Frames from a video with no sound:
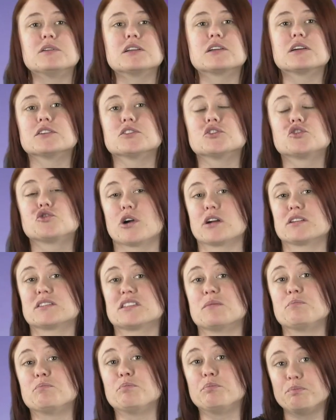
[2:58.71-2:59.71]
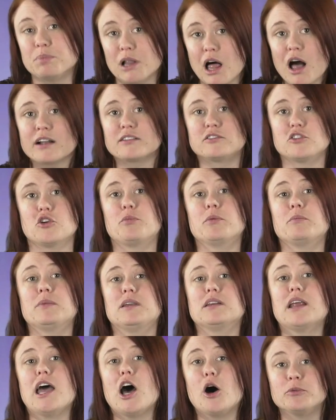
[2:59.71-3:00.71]
because drugs that block
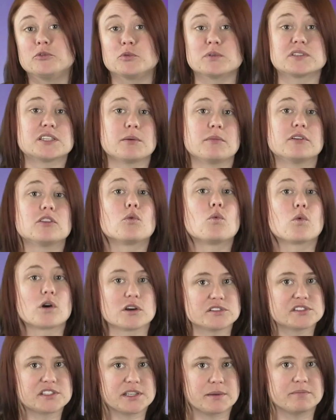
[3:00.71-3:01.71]
dopamine helped with some of the worst